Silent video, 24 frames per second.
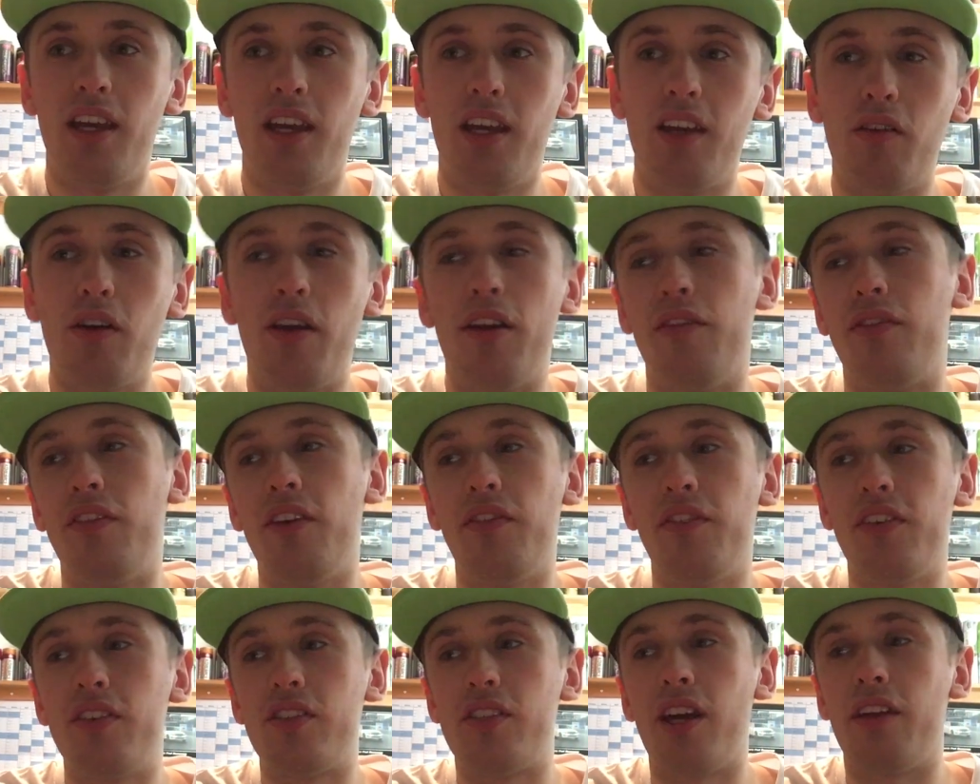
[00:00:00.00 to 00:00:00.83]
but if,
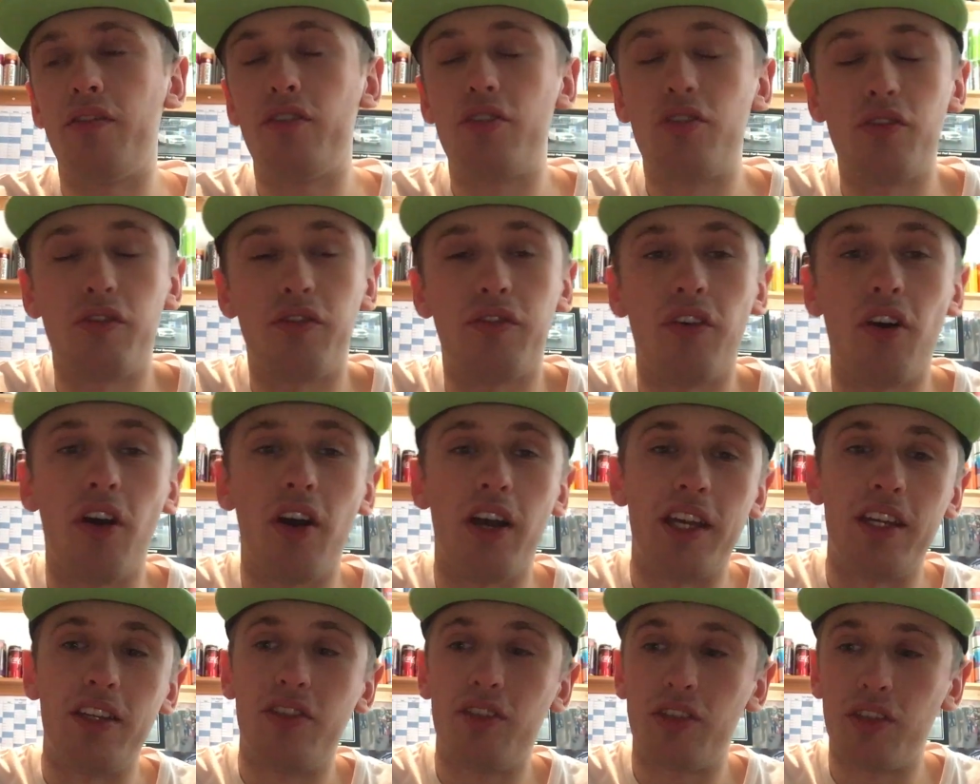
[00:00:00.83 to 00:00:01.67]
if it's average of
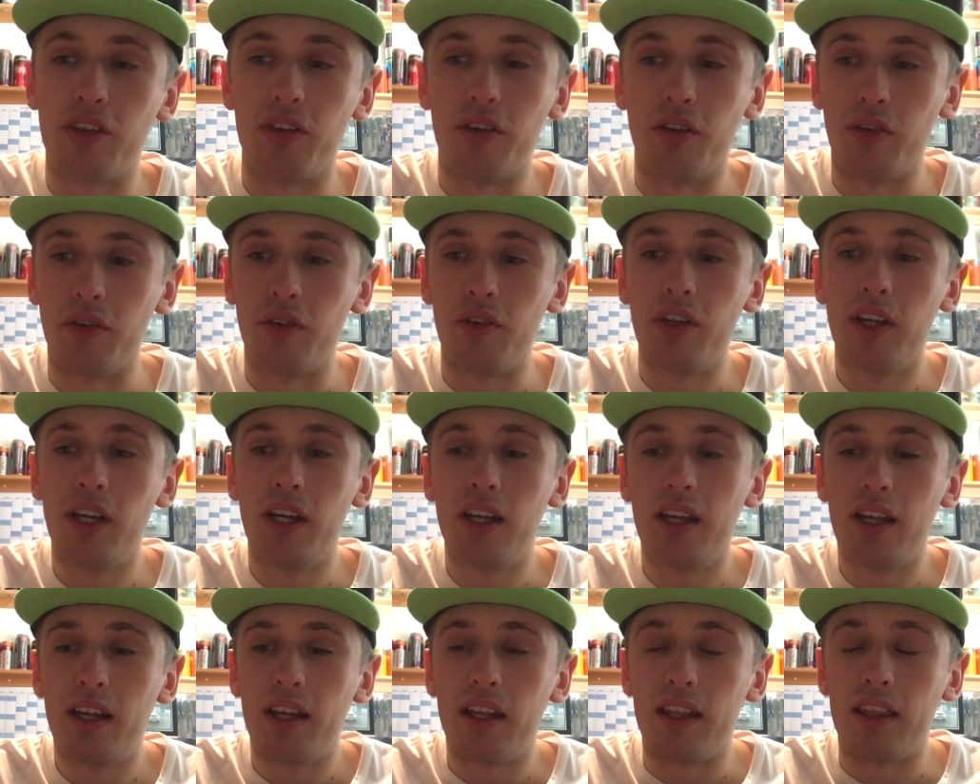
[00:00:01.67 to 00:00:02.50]
32,
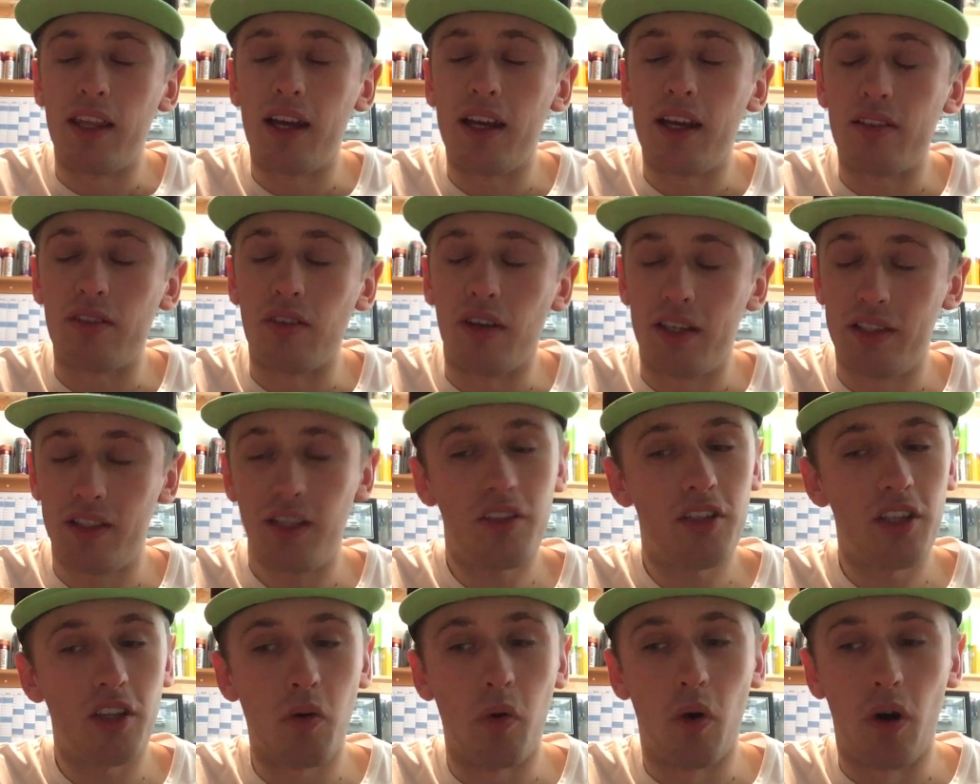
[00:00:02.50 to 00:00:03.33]
that's that's
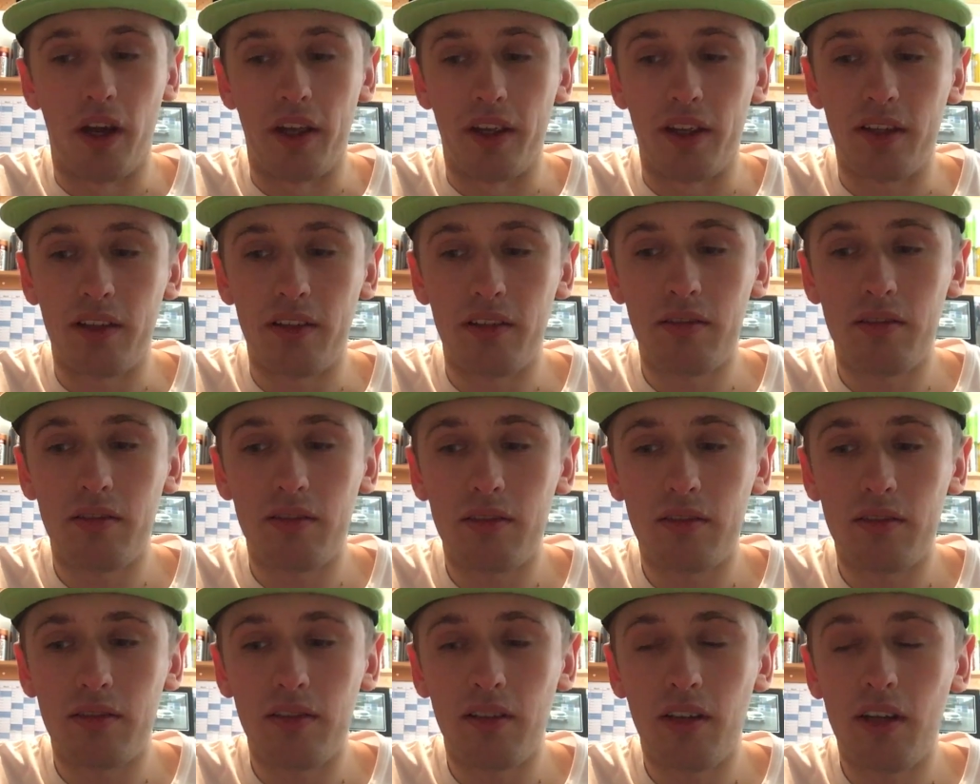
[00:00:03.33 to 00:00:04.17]
actually quite.
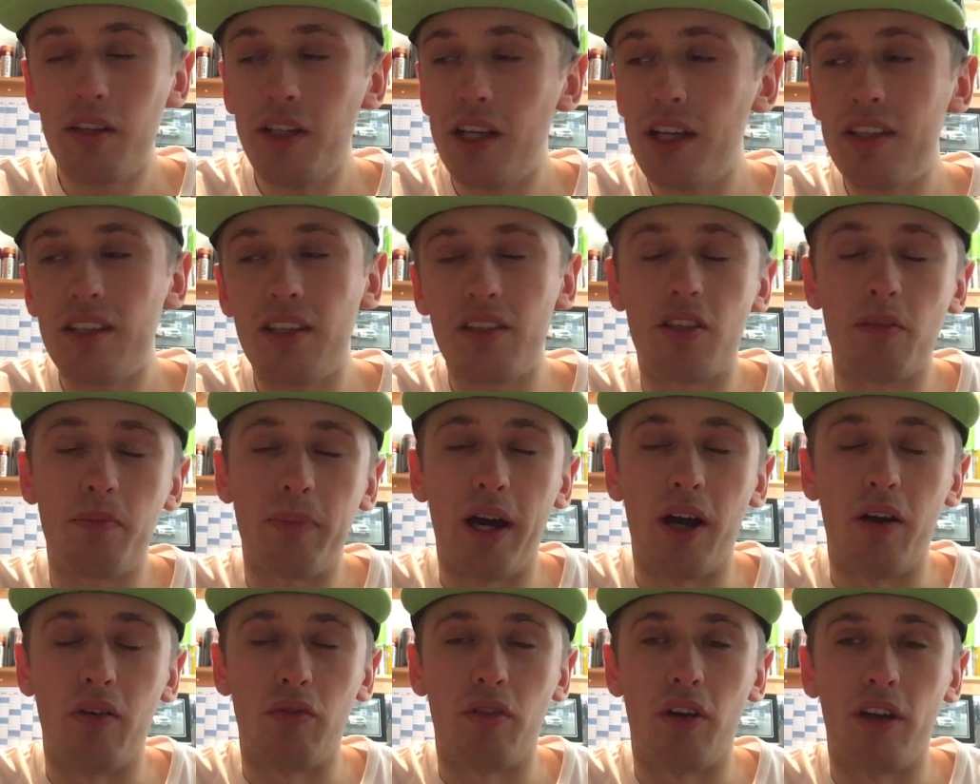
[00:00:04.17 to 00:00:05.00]
I guess that's
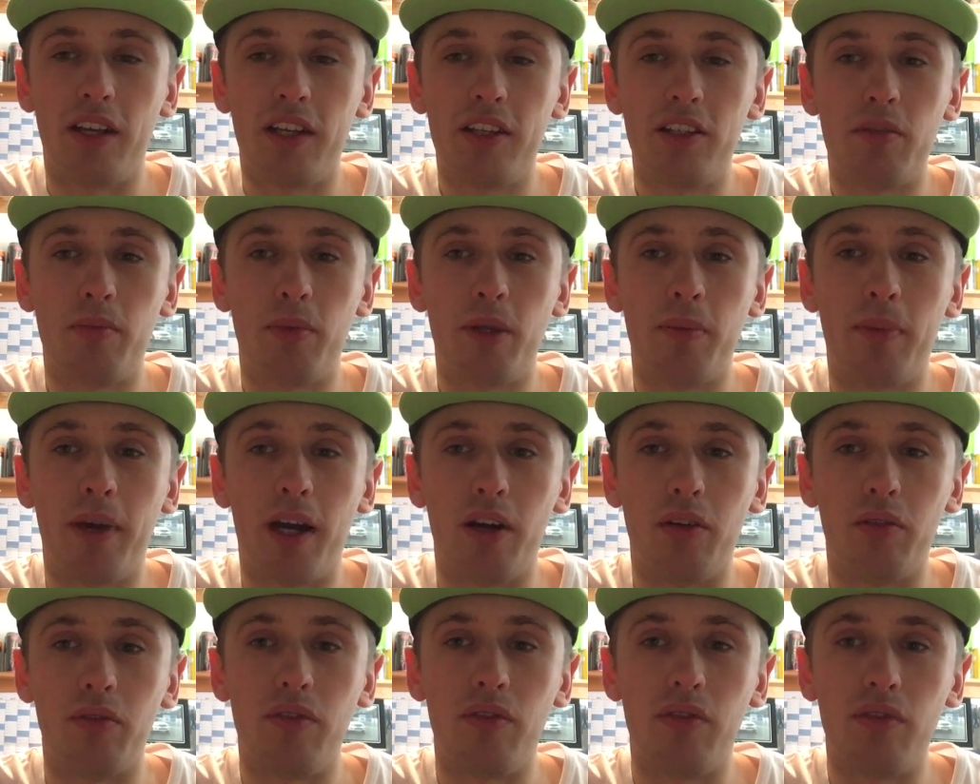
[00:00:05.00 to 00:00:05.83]
about right. I guess it'd be
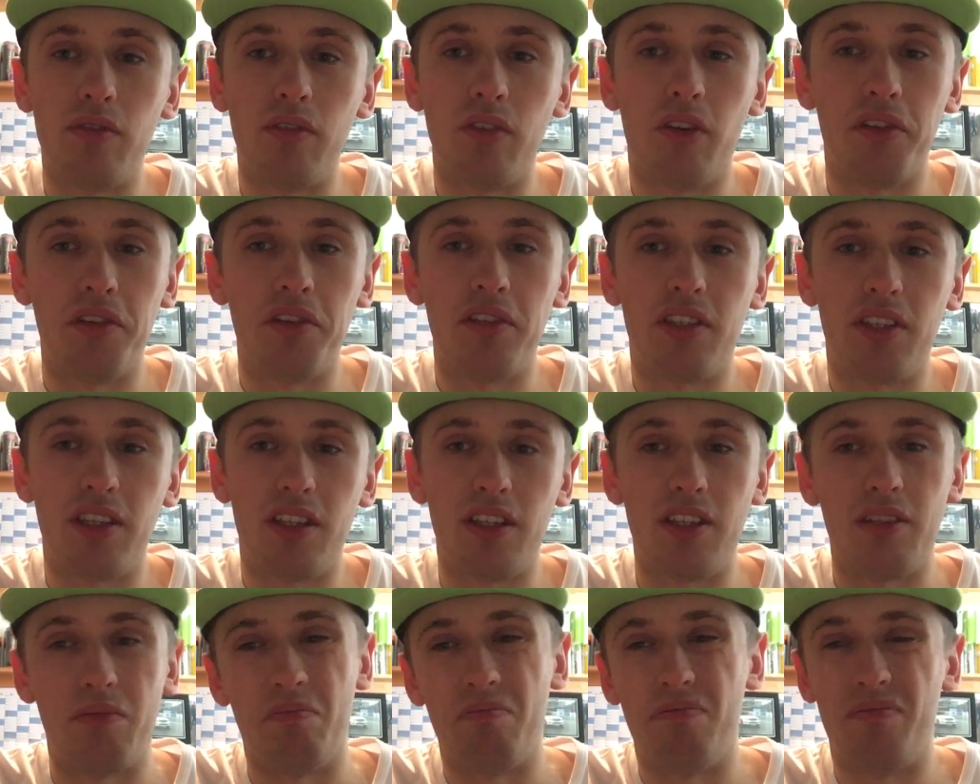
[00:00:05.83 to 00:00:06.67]
about
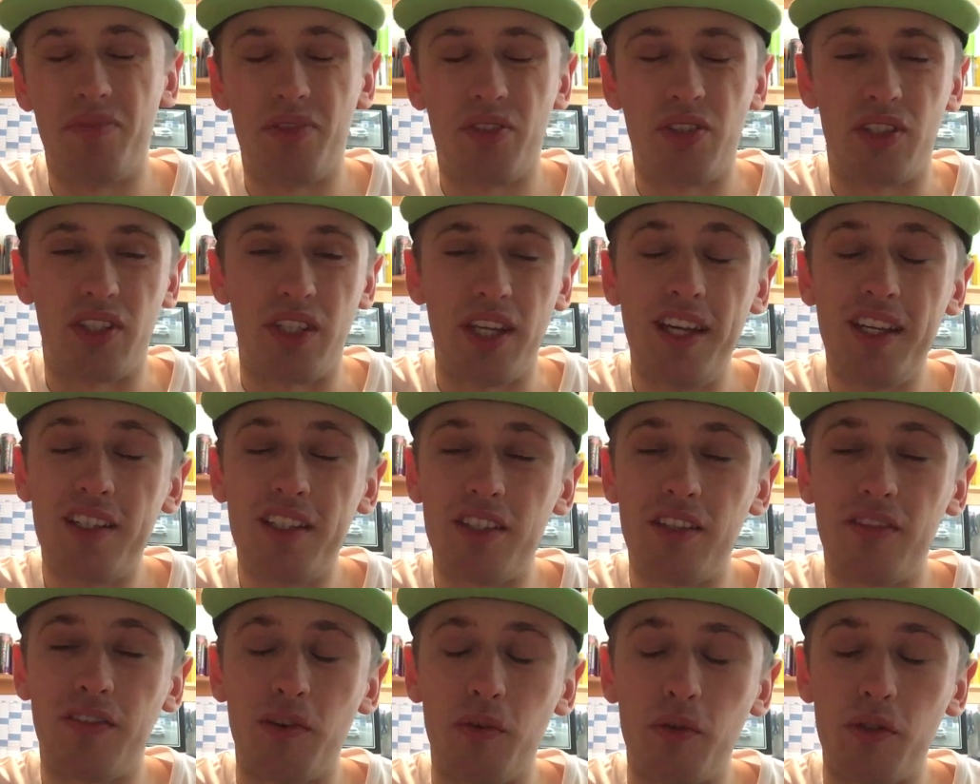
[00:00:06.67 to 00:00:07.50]

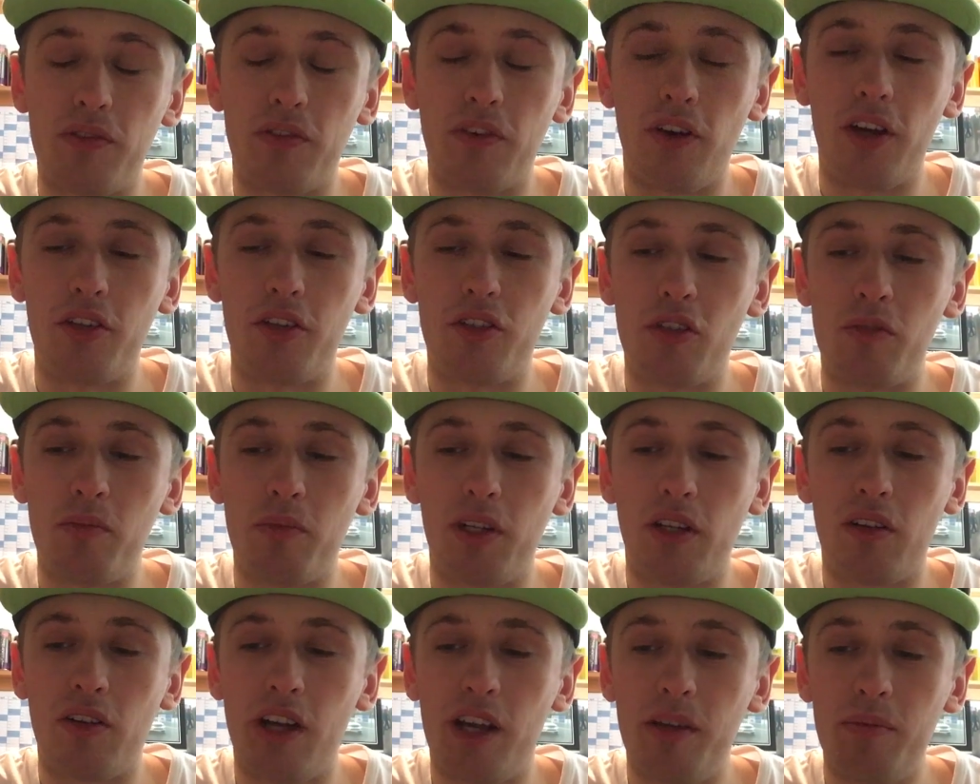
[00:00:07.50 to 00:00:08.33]
96 if it was 32
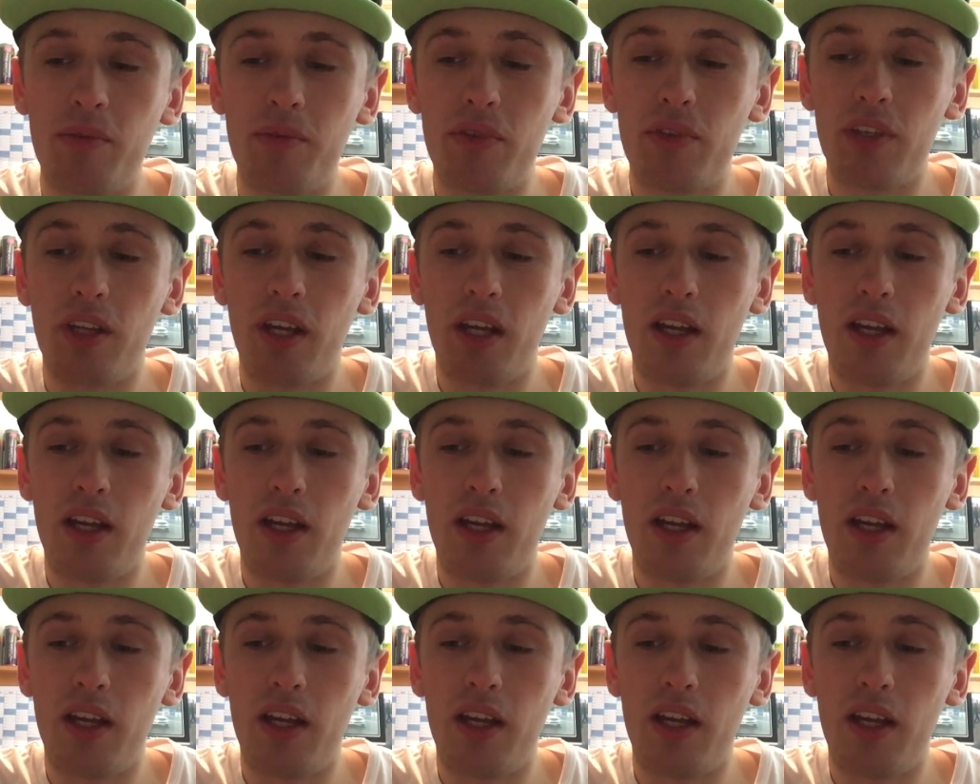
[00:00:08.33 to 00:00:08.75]
milligrams.